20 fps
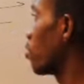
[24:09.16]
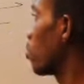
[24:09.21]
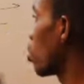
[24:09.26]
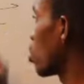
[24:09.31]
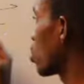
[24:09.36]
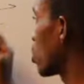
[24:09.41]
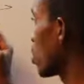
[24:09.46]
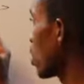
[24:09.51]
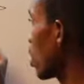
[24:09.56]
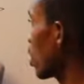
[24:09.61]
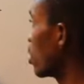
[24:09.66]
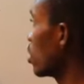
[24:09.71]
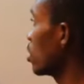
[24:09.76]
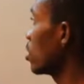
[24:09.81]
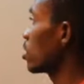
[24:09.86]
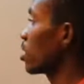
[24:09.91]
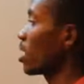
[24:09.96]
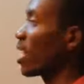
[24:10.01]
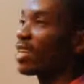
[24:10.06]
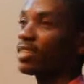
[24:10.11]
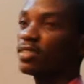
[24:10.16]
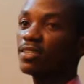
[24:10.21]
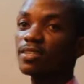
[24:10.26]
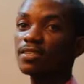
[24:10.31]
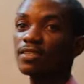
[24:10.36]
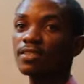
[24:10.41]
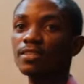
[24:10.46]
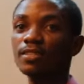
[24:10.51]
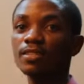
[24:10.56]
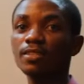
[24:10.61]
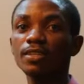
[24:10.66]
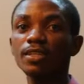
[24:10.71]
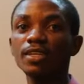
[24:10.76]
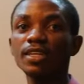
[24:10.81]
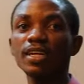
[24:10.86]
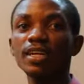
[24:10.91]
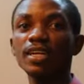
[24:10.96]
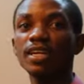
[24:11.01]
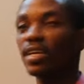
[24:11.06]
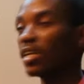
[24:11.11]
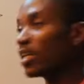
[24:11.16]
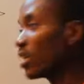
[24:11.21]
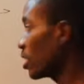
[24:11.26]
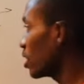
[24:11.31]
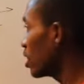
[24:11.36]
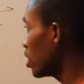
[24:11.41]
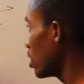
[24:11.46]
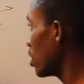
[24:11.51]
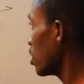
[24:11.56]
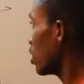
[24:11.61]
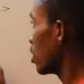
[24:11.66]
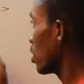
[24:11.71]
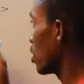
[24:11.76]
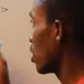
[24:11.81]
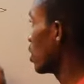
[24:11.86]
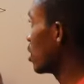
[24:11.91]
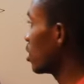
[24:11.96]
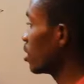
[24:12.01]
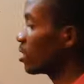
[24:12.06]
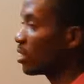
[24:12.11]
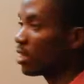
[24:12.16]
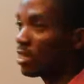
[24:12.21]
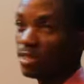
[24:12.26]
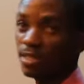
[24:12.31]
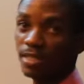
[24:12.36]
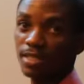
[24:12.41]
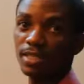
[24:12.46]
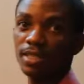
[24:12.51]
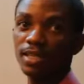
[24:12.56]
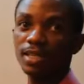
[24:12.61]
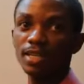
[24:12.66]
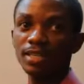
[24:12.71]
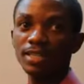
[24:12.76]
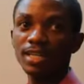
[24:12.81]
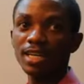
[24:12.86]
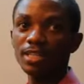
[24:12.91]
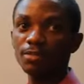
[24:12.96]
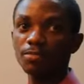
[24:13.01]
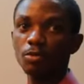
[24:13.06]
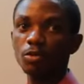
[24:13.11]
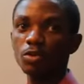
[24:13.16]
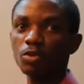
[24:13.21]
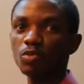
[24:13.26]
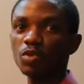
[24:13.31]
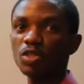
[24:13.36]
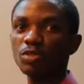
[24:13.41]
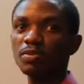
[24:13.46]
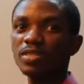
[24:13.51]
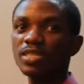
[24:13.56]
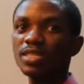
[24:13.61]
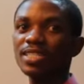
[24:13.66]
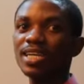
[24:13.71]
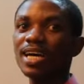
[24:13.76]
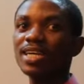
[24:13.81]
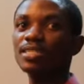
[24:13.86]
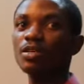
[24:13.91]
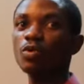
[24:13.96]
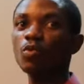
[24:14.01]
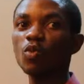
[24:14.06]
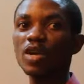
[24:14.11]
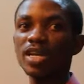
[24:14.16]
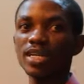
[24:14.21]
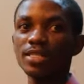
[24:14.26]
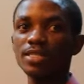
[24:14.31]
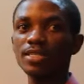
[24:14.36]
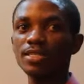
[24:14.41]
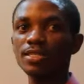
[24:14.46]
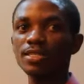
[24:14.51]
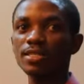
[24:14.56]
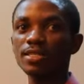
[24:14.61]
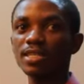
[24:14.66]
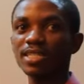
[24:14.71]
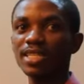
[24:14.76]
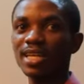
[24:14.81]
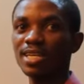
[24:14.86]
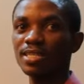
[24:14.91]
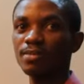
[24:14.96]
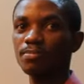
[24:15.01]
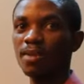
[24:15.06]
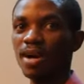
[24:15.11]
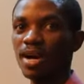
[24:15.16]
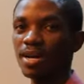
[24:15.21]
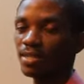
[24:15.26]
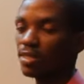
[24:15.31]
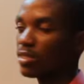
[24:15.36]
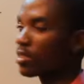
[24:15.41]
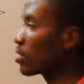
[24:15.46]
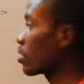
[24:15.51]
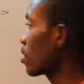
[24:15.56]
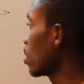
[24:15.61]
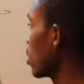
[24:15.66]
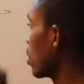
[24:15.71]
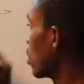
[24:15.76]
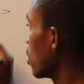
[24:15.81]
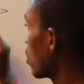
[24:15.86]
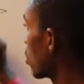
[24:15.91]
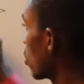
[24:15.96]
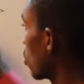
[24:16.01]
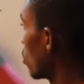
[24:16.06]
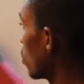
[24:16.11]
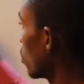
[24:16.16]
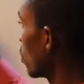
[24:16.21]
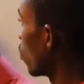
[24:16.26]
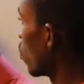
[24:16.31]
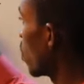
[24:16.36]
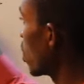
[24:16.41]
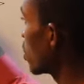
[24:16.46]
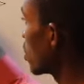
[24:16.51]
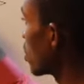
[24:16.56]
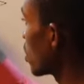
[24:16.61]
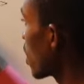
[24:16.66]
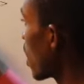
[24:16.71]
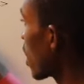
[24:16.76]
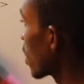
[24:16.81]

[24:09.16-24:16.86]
of books is like this, it has books, which means it has a weight, it has mass. So the weight is